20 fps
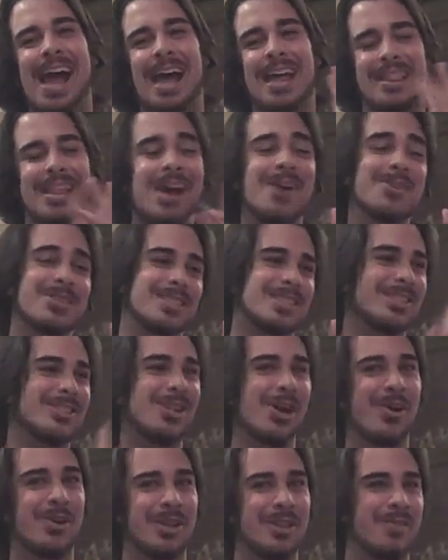And that was the
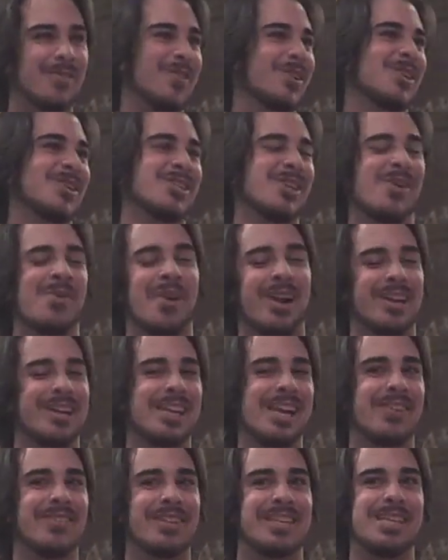joke in the first show where I
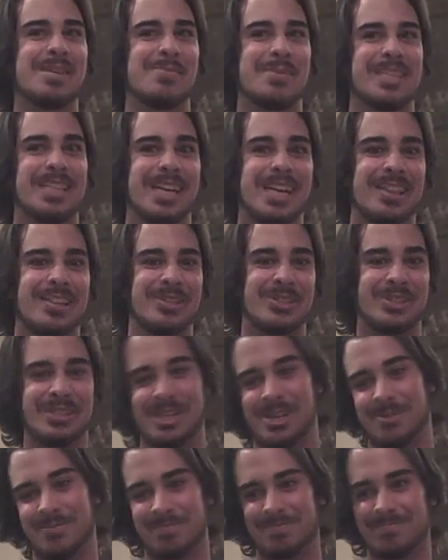could never keep it together. Okay.
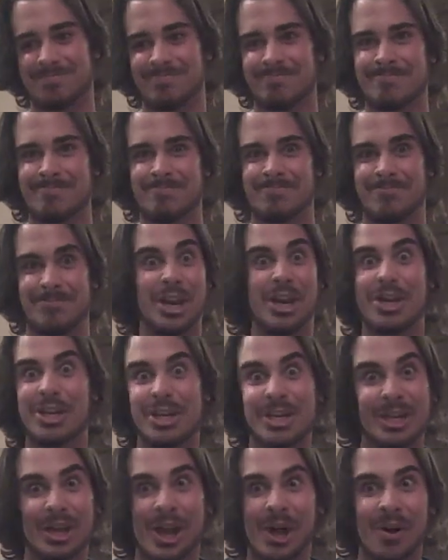So, there
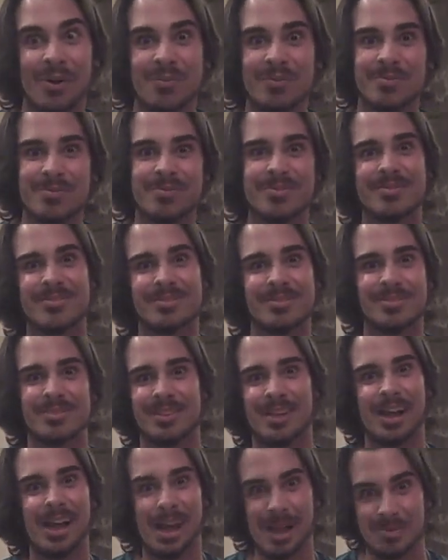you go.
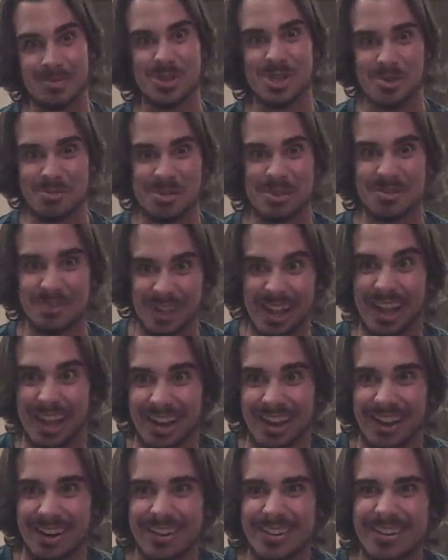I'm Jimmy
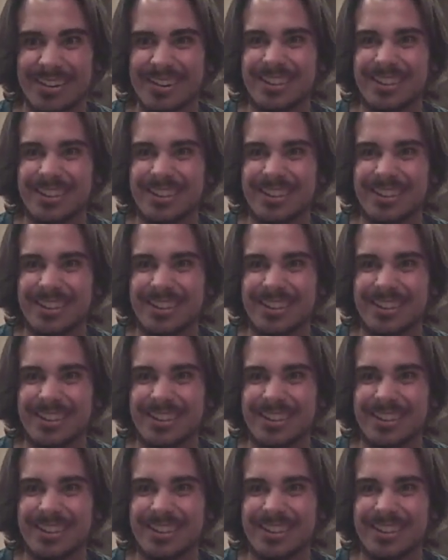Fallon.